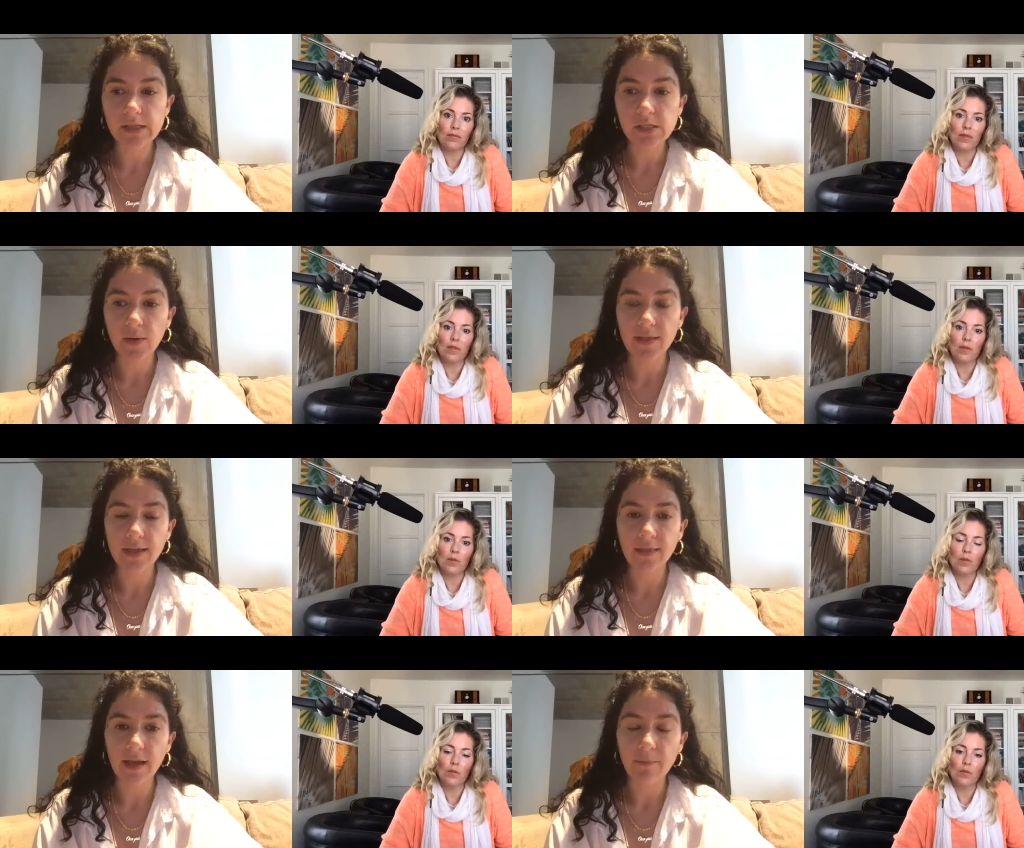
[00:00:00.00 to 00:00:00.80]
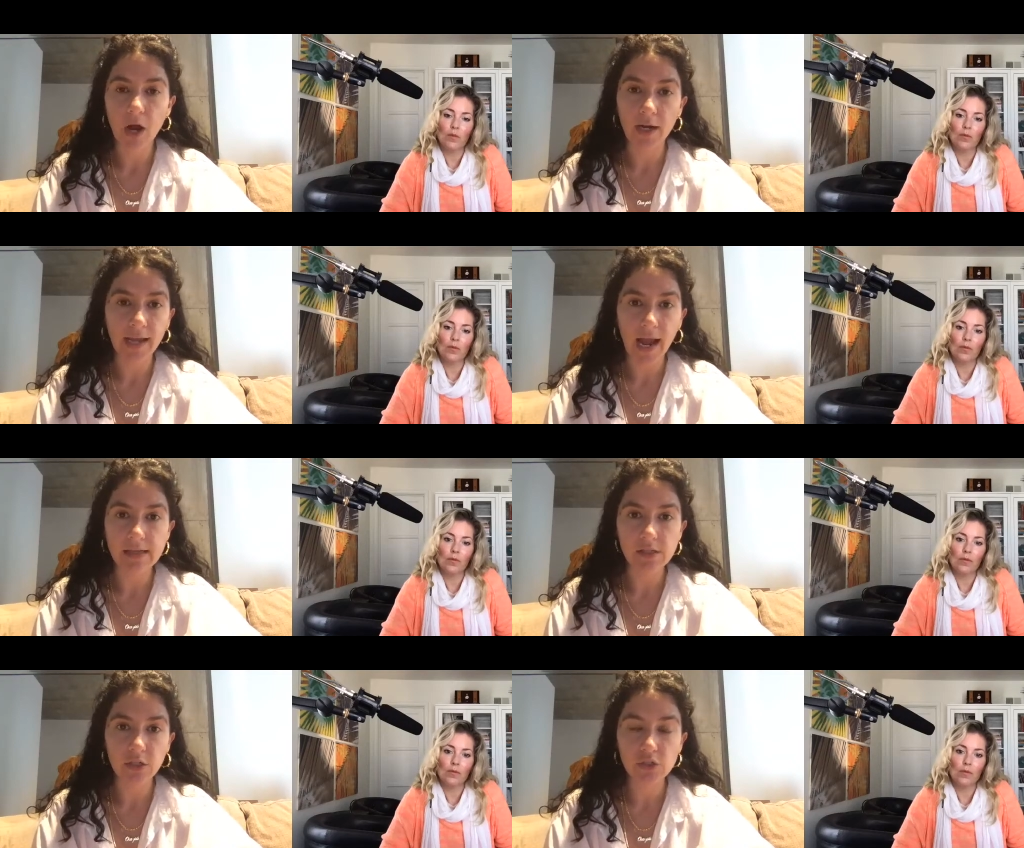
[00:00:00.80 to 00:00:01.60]
Speaker 1: so I think that podcasts
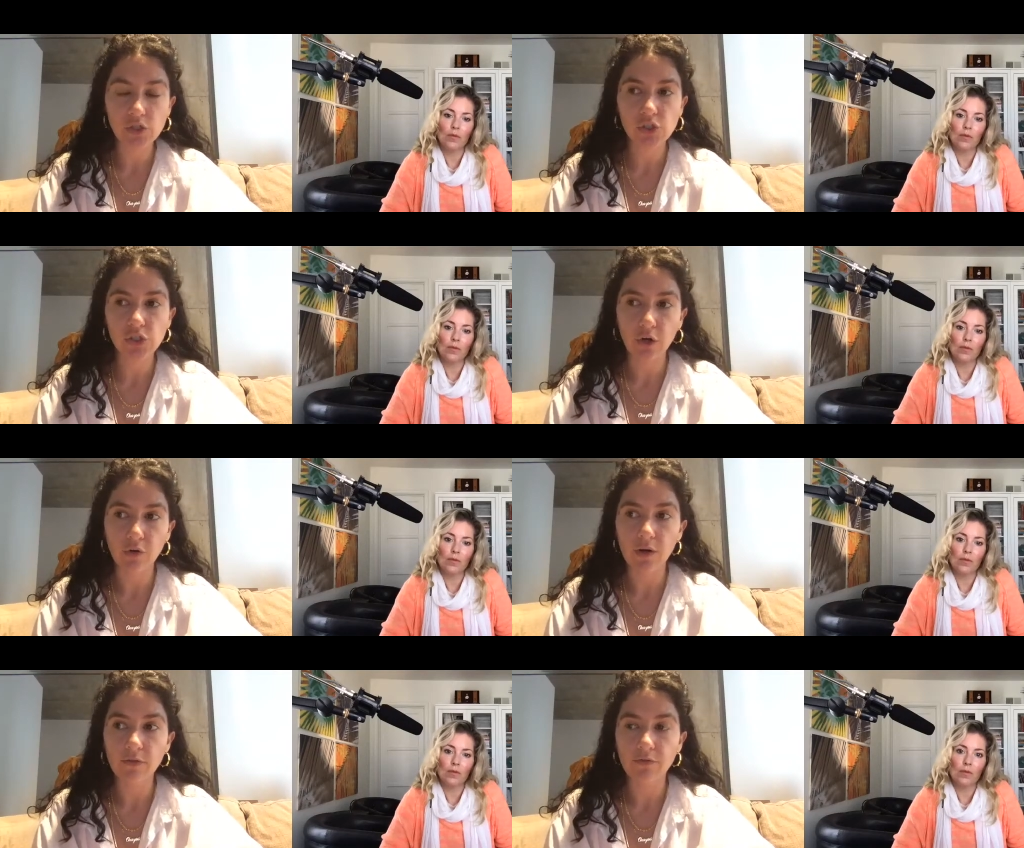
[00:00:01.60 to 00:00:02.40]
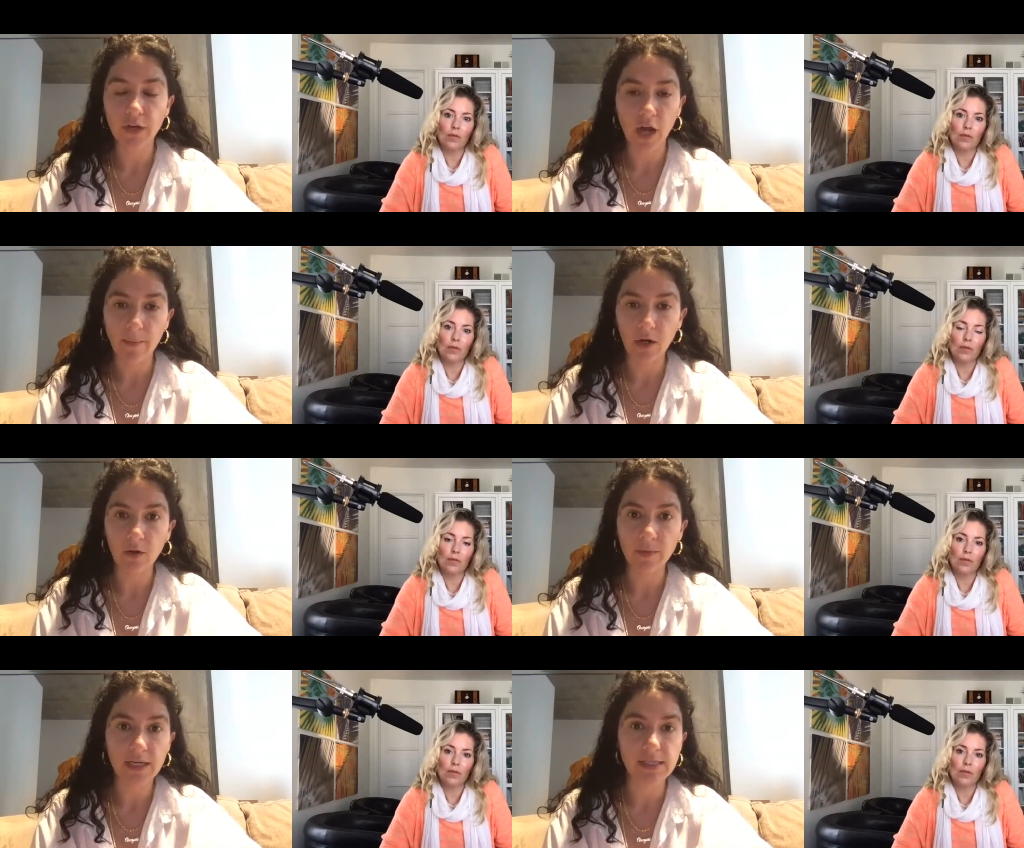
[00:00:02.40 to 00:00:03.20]
are so phenomenal
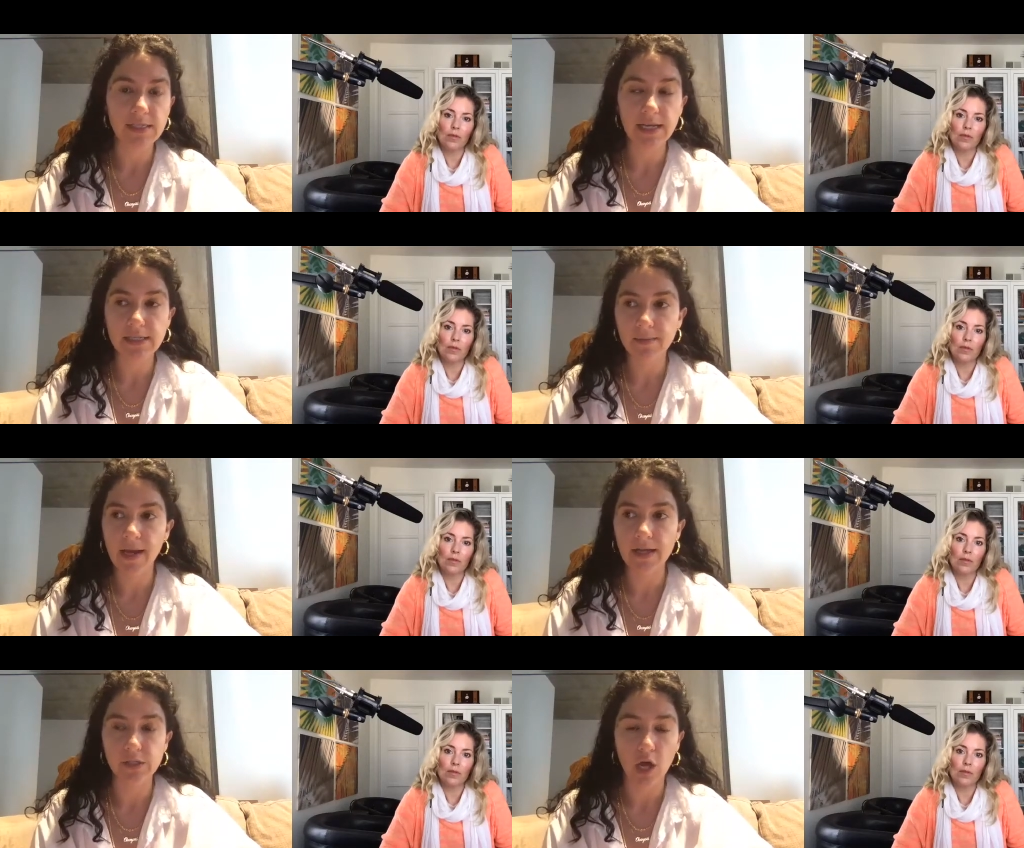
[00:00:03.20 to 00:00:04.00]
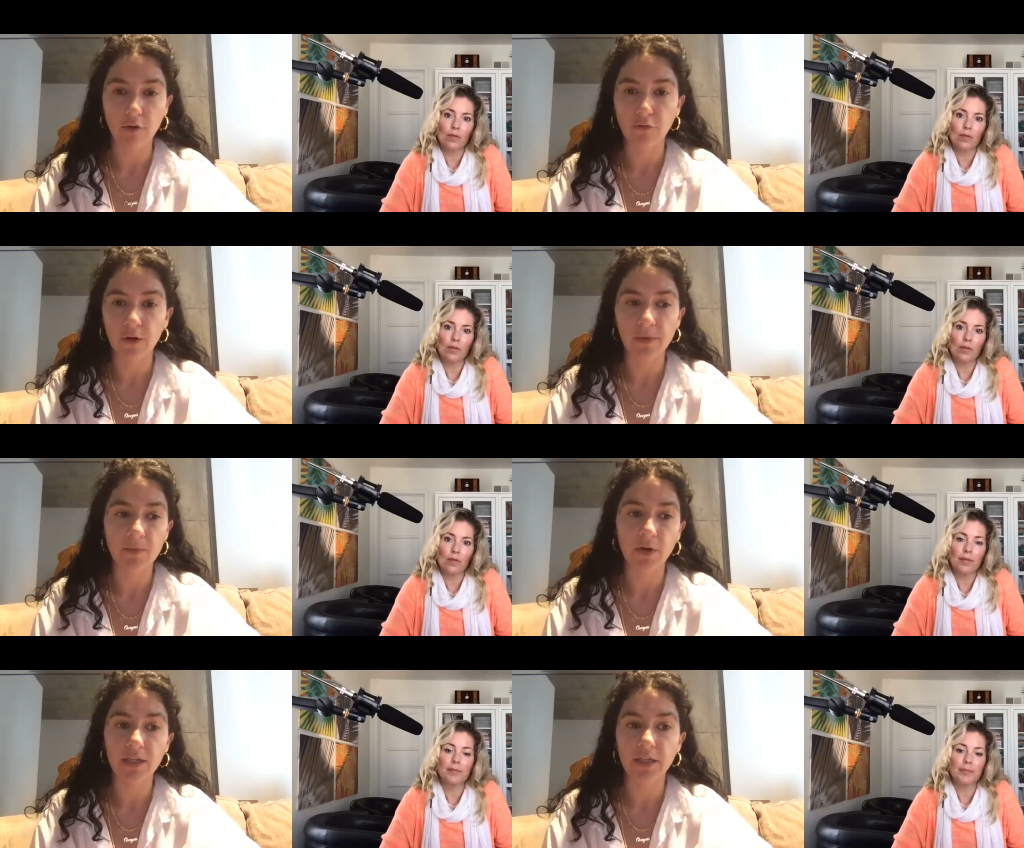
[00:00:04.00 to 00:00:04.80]
because it's intimate, it's long form.
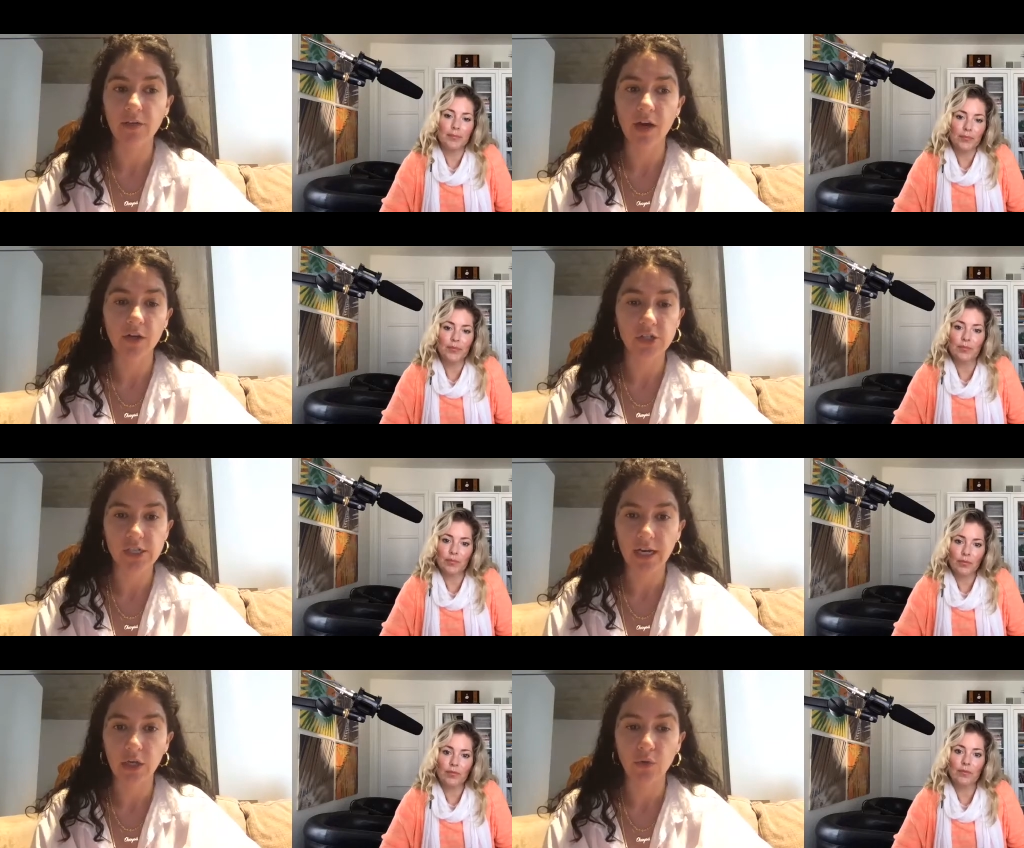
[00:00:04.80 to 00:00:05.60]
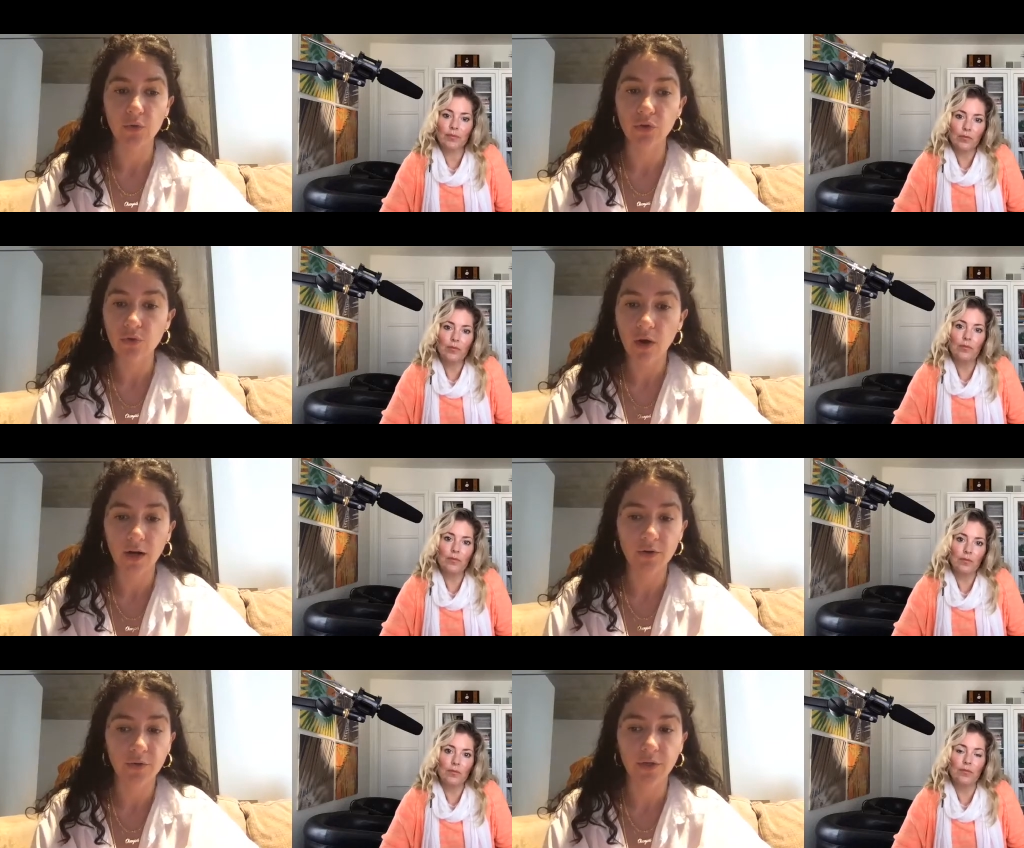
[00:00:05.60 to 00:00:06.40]
People can leave understanding who you are,